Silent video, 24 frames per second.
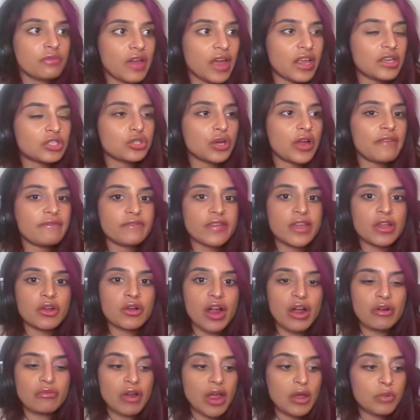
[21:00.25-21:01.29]
and try and figure
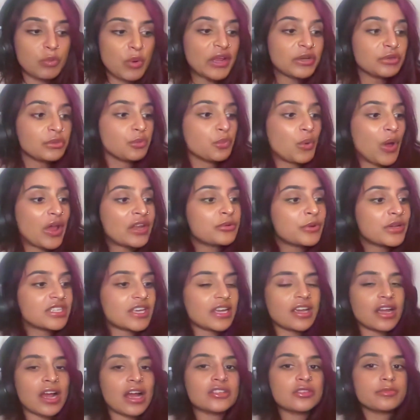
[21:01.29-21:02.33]
out, right, where do I take
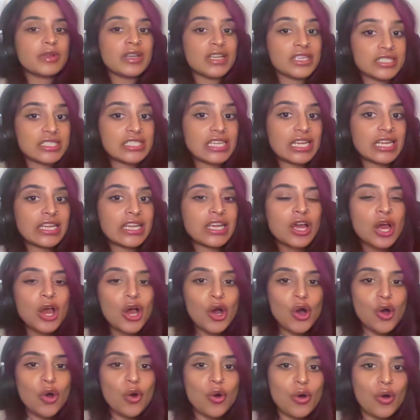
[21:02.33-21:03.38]
accountability
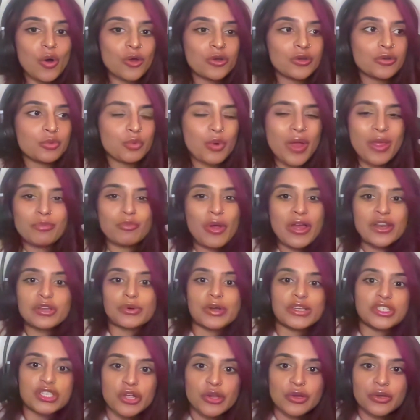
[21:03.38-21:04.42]
on, where do I
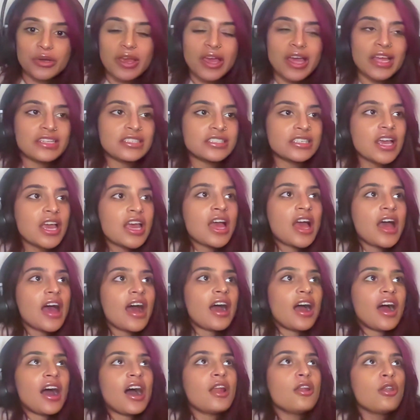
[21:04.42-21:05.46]
don't? And
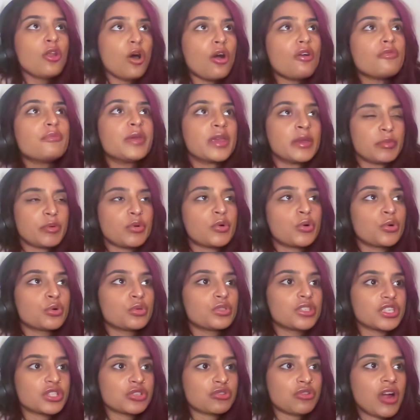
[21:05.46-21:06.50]
a lot of people
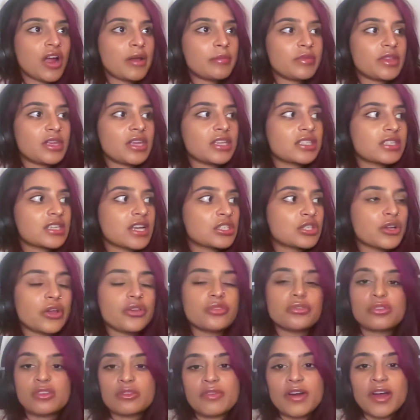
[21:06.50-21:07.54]
describe this as going
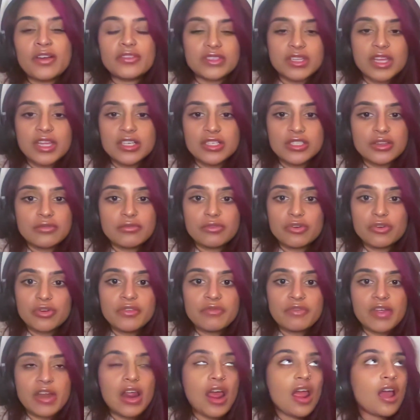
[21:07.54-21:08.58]
through the 5 stages of grief,
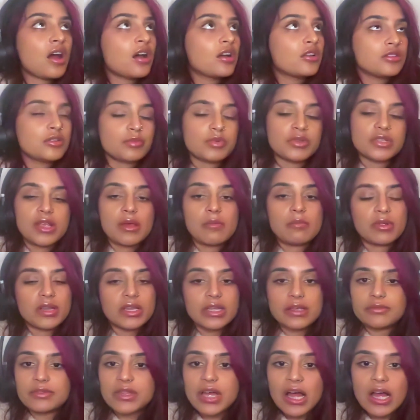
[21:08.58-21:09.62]
and I 100%
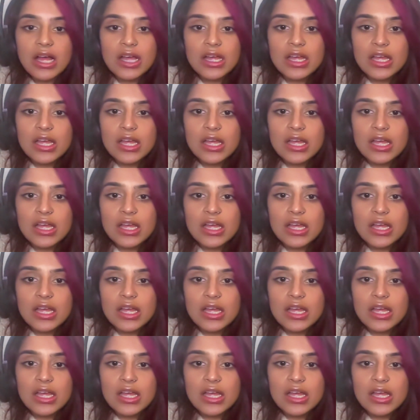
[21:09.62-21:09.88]
believe that,